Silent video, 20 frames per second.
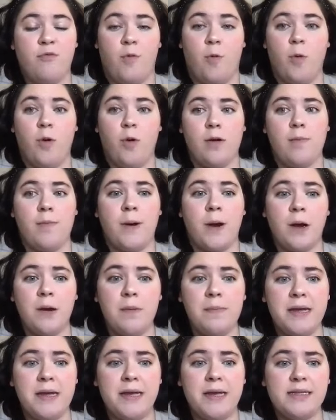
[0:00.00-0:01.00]
for a
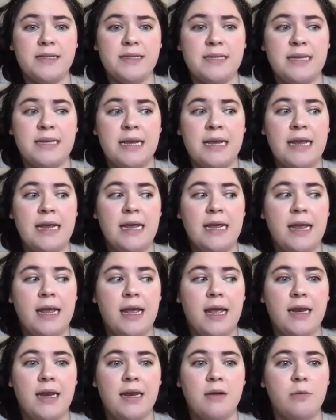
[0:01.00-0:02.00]
purpose.
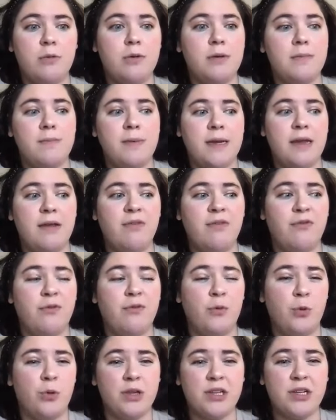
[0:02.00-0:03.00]
And it would be
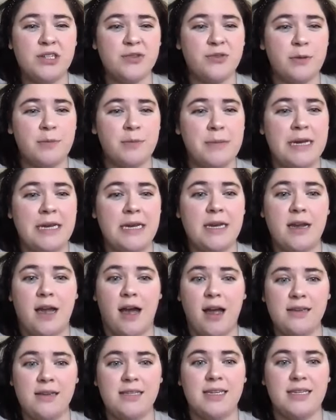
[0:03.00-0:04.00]
foolish for me
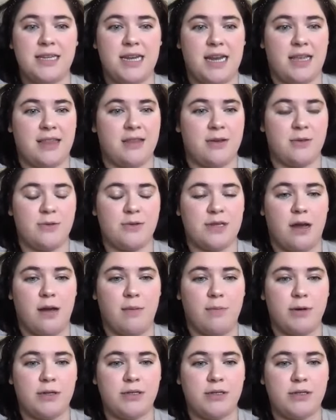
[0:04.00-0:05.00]
not to take those
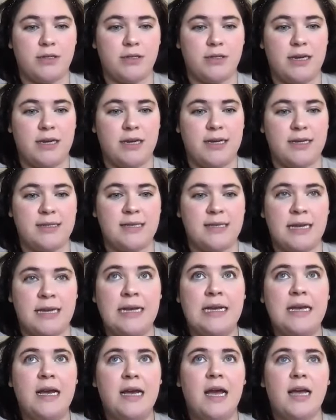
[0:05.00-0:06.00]
opportunities,
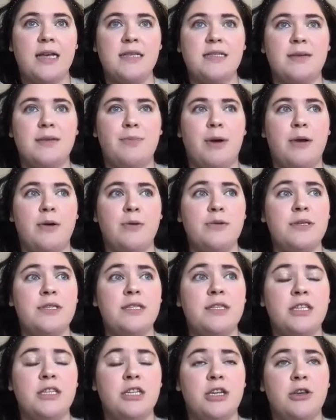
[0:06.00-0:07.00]
as
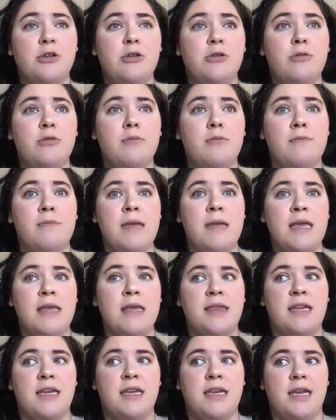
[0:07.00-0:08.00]
opposed to
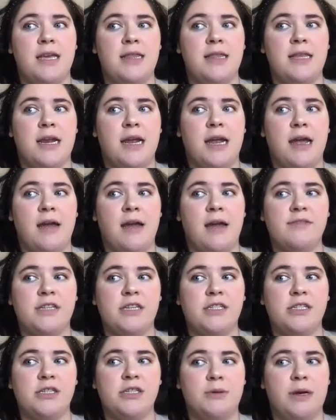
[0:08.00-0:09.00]
me thinking that I have
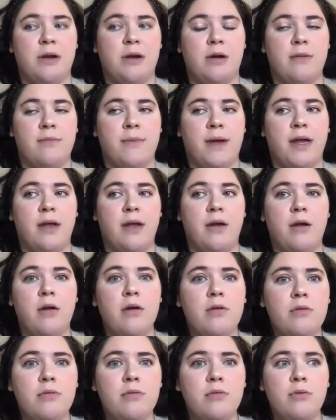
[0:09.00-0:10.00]
to do it on my
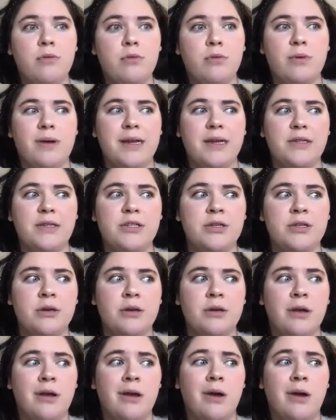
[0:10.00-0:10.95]
own, which